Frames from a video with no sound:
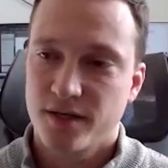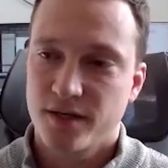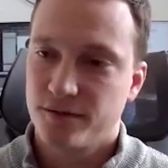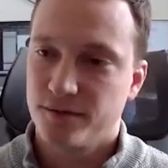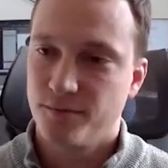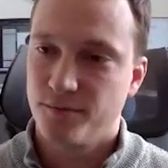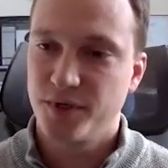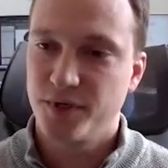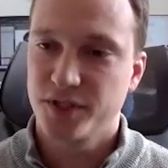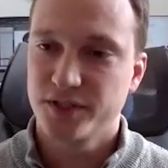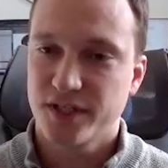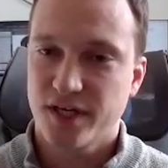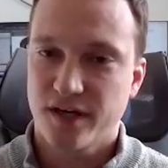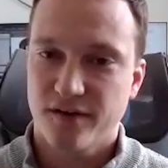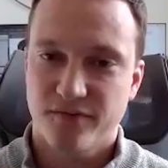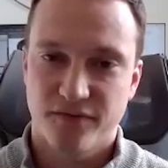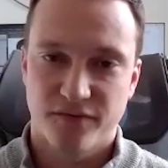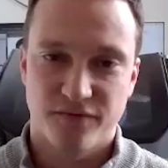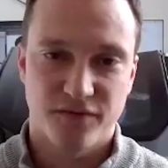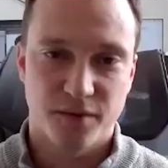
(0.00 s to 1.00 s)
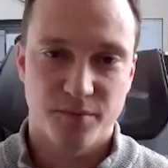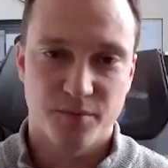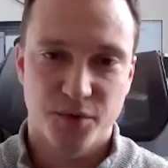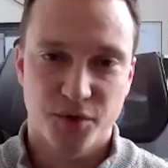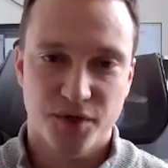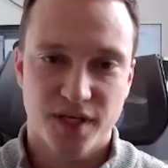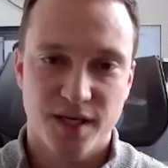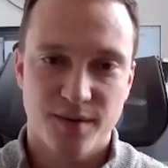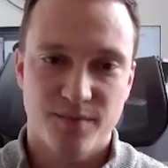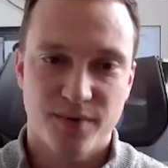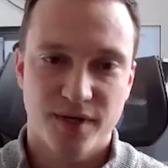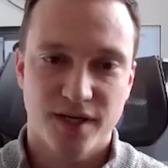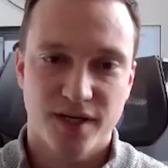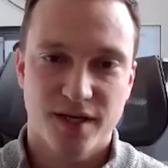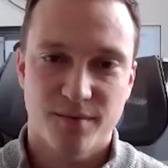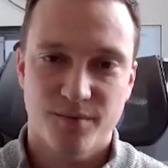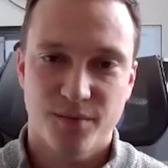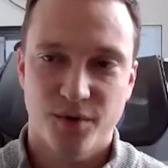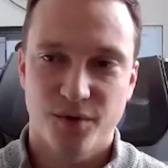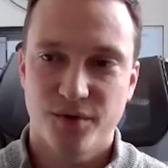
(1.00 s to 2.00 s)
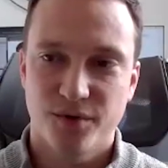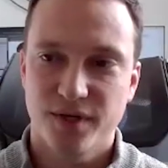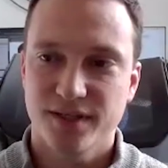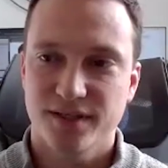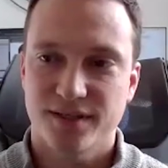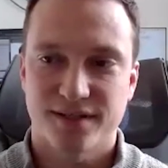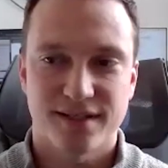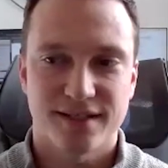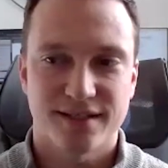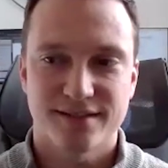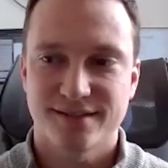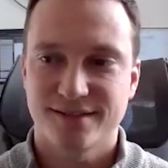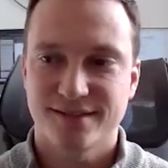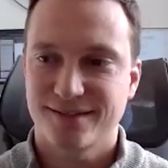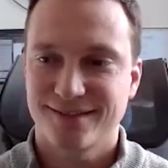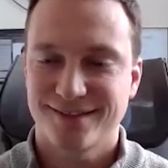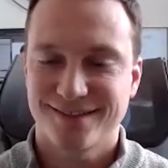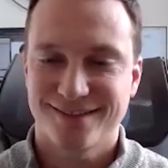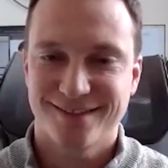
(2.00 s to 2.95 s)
you build off of the bookkeeping component that's